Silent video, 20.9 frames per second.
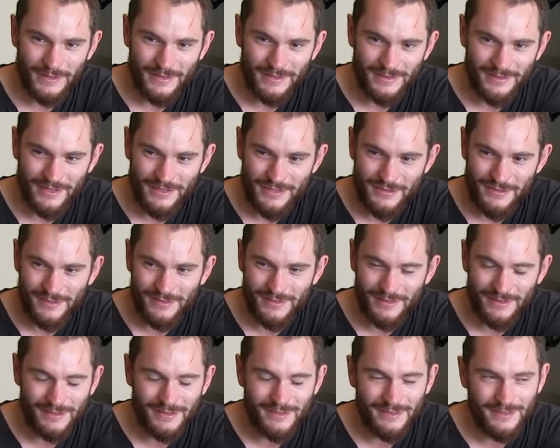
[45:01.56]
these countries
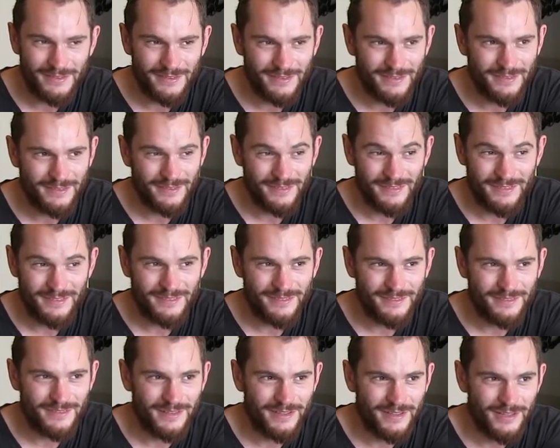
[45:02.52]
are
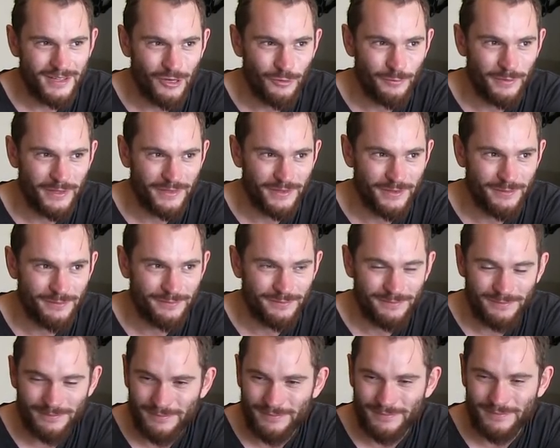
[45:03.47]
hmm. helping them
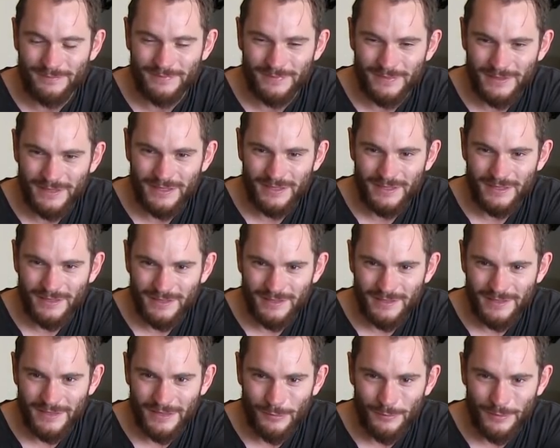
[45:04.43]

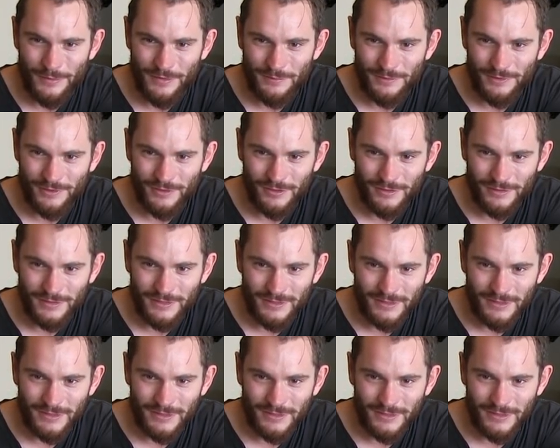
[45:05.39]
helping them along?